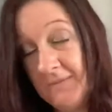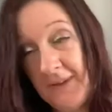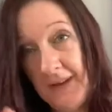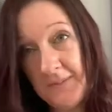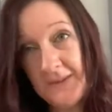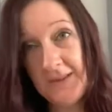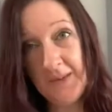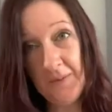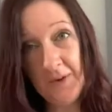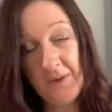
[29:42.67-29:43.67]
I am
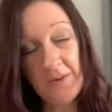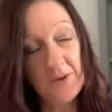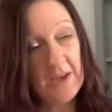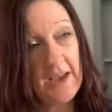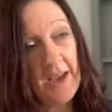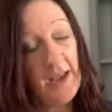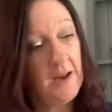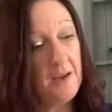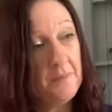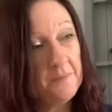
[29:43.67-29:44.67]
sticking with crochet.
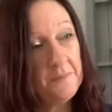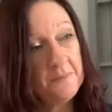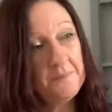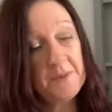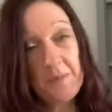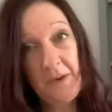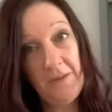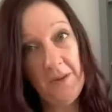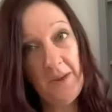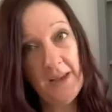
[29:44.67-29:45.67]
Um, it's been a
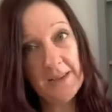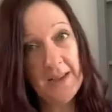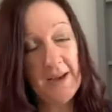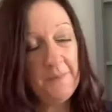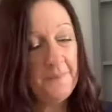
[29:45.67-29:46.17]
few years now